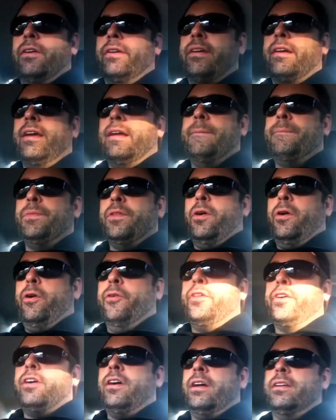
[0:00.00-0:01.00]
Okay, all
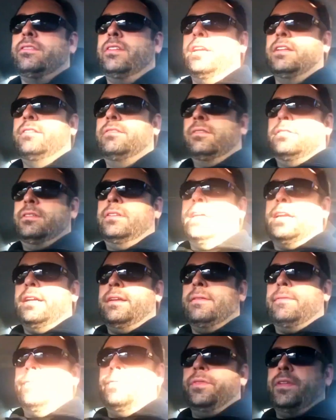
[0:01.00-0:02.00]
the costs that it
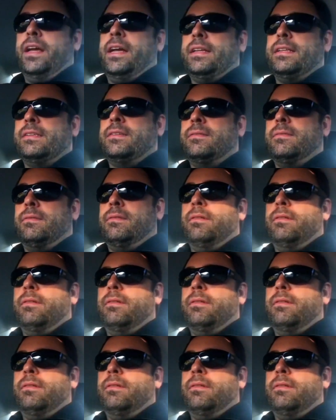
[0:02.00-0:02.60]
has,